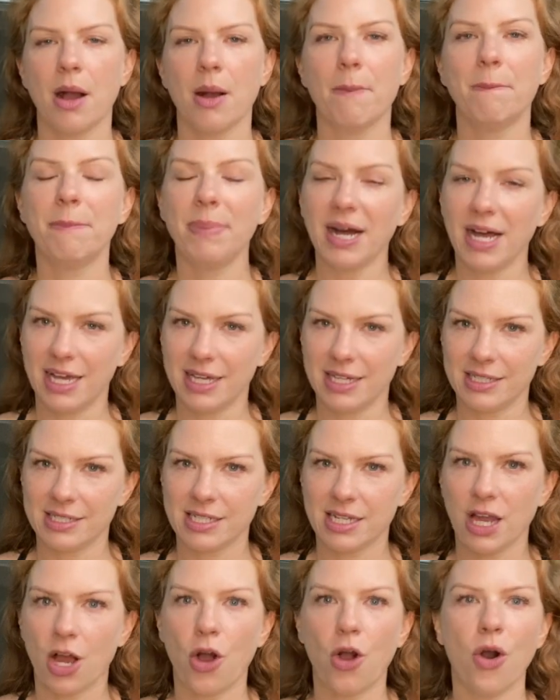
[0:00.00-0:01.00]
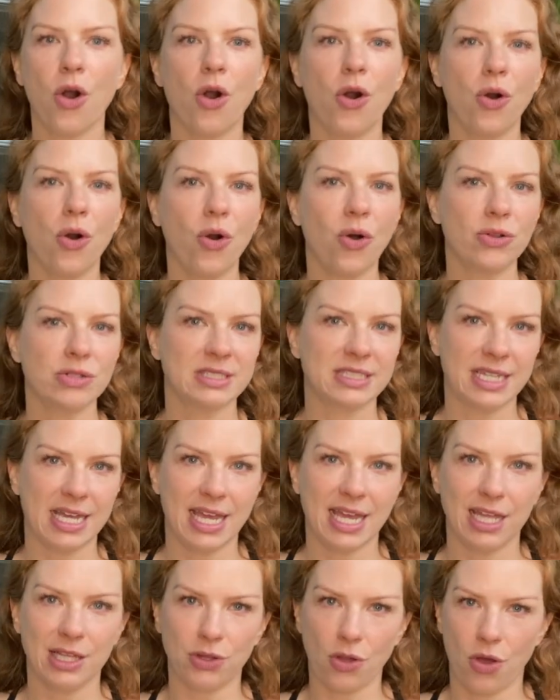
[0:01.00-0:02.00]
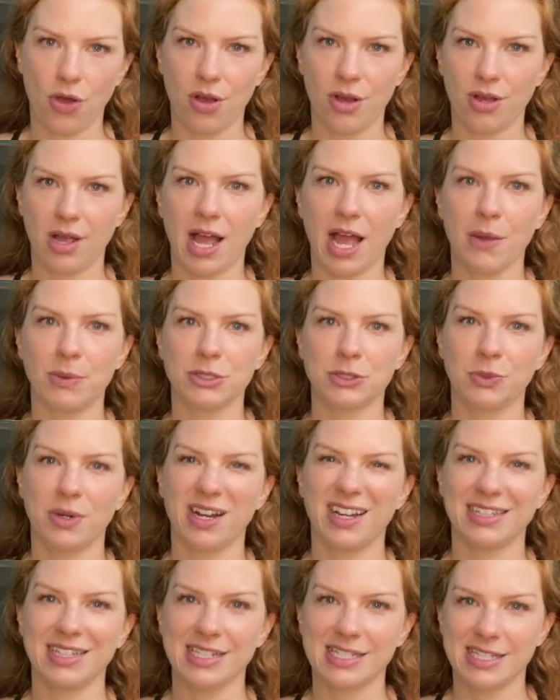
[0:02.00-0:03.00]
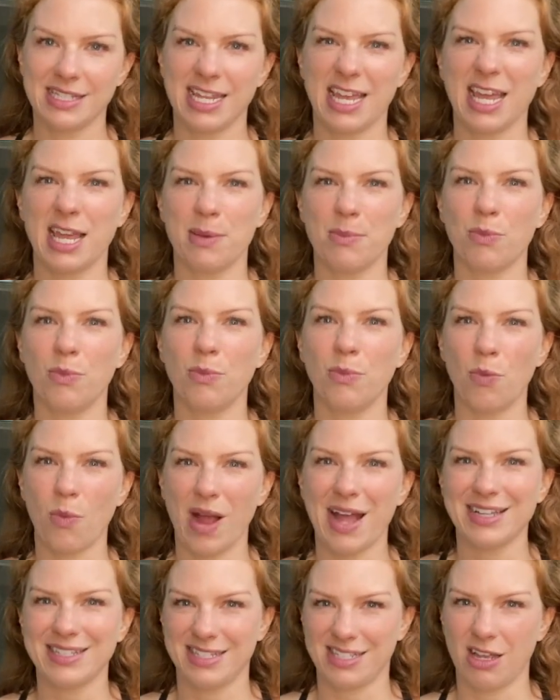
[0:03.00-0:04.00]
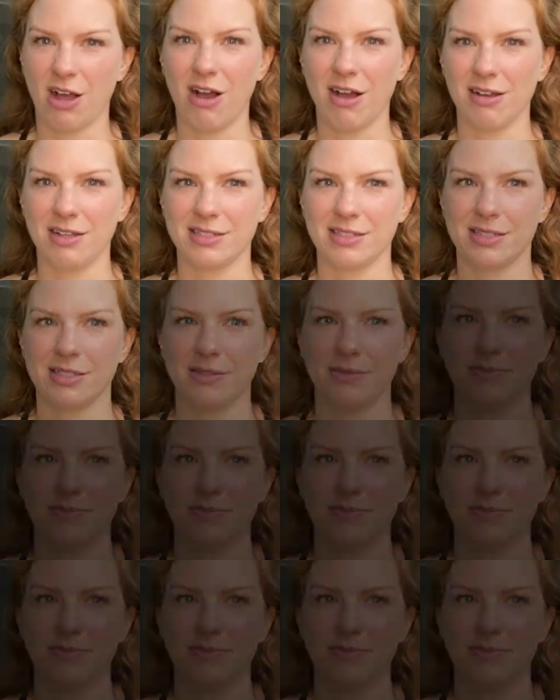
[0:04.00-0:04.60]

But all day long, I was wearing the same wet socks.